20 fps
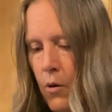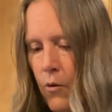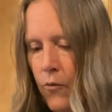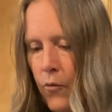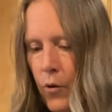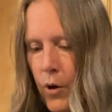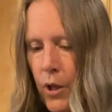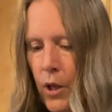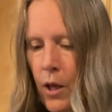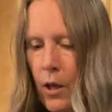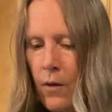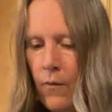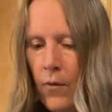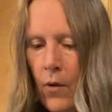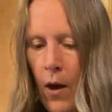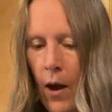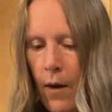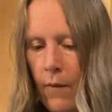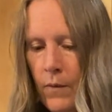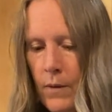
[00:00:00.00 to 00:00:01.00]
for you if
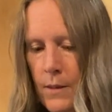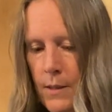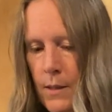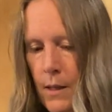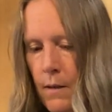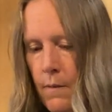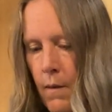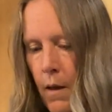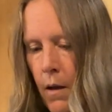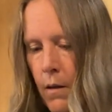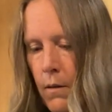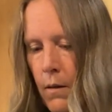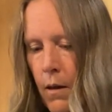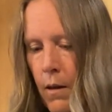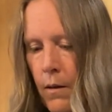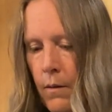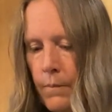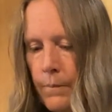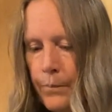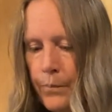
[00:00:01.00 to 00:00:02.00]
you haven't seen that
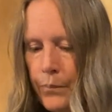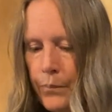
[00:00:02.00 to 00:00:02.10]
yet.